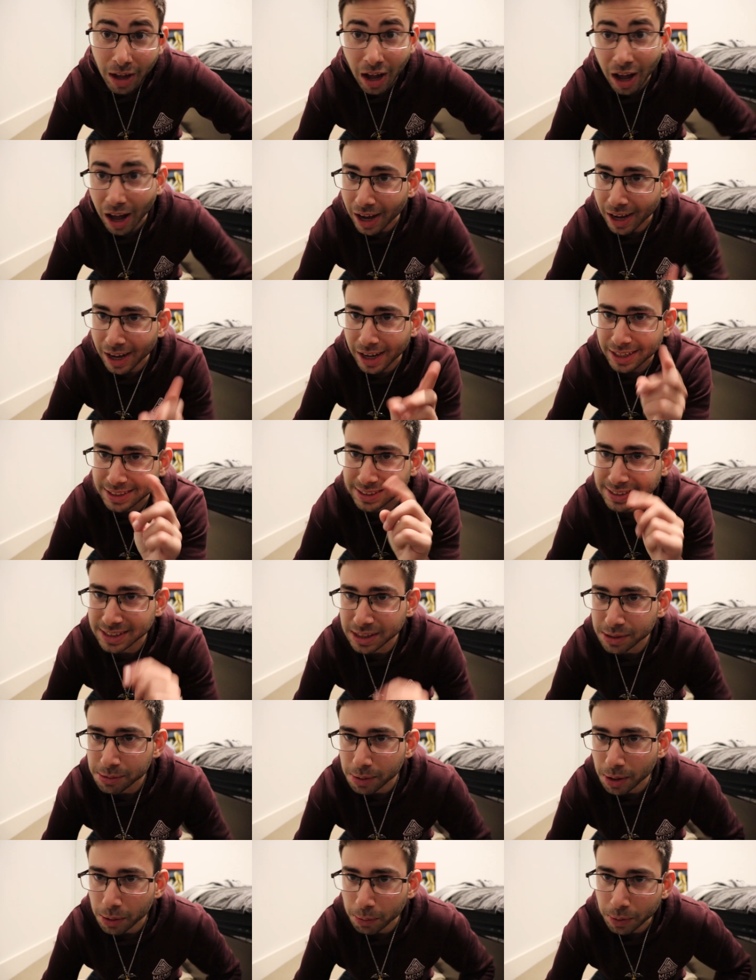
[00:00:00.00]
I can't
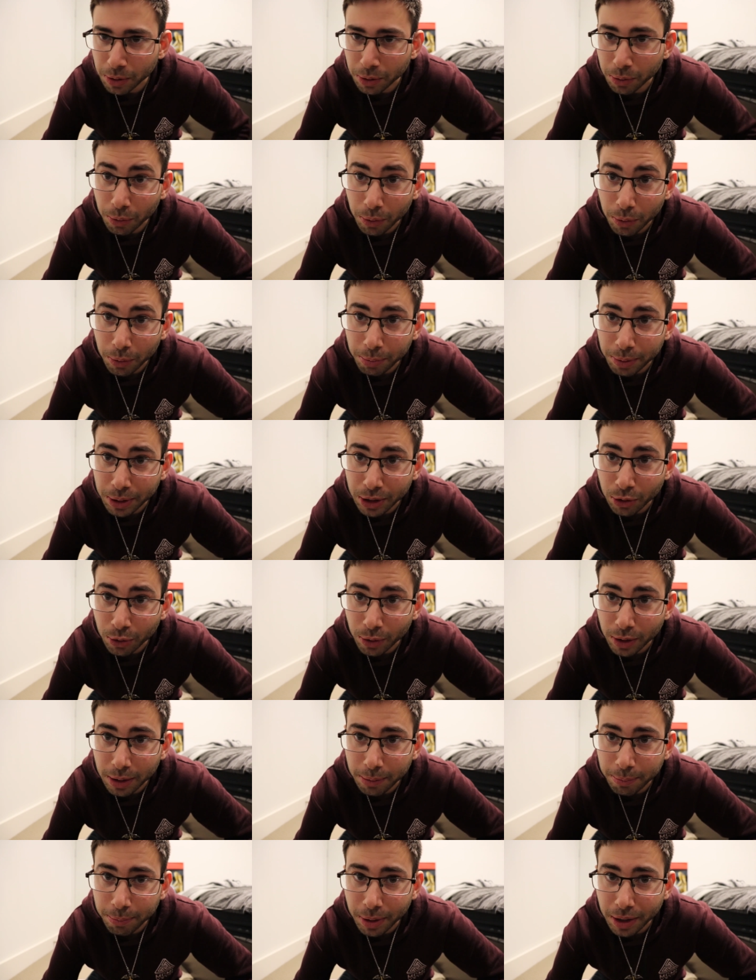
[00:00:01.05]
say what we will be doing,